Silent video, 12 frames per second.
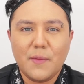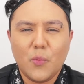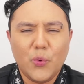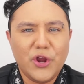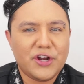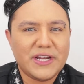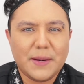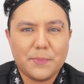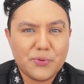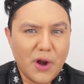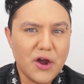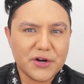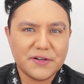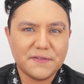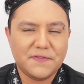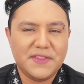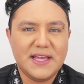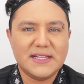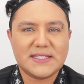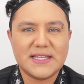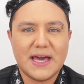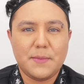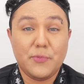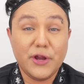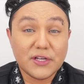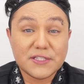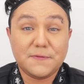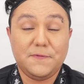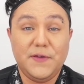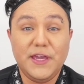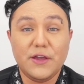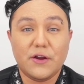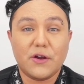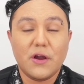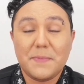we are not proud of, things that bring us fear,